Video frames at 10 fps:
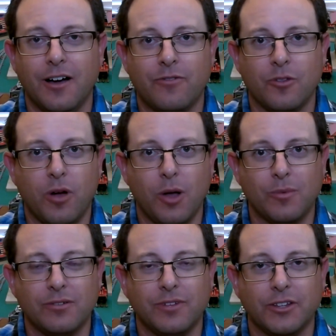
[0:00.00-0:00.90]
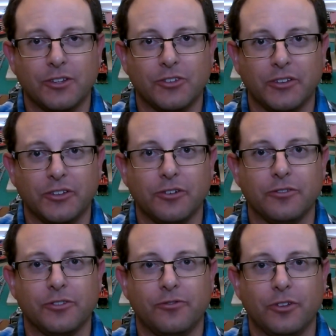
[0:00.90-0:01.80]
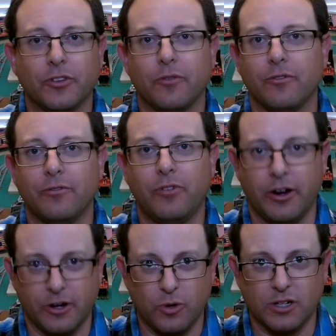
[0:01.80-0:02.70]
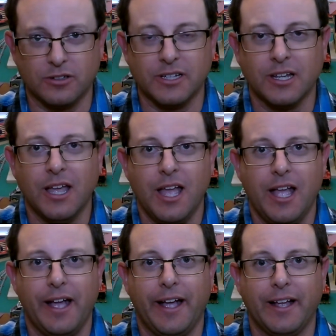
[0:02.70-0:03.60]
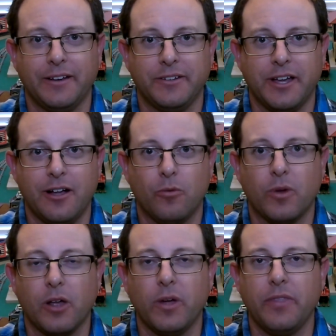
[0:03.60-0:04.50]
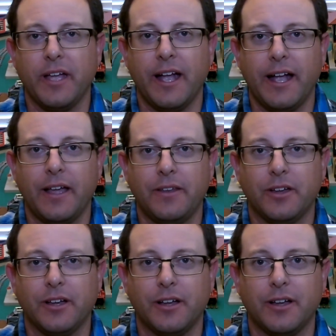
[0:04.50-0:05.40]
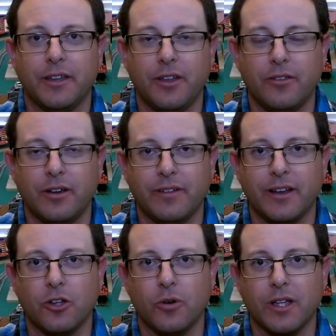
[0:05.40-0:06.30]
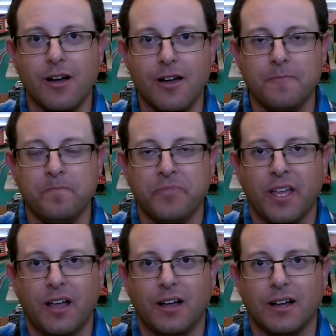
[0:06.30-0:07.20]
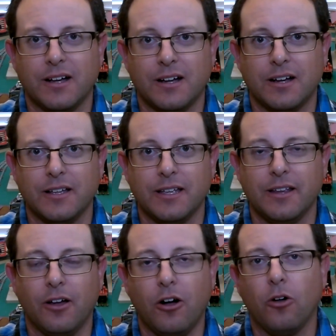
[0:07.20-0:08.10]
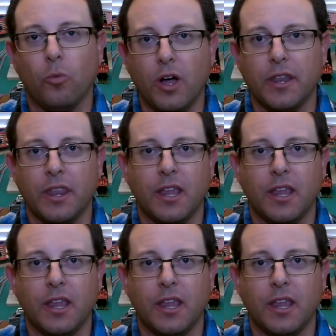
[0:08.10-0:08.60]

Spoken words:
for the Palmer Events Center fills up very quickly. And when I went, they had another event going on in Hall 1.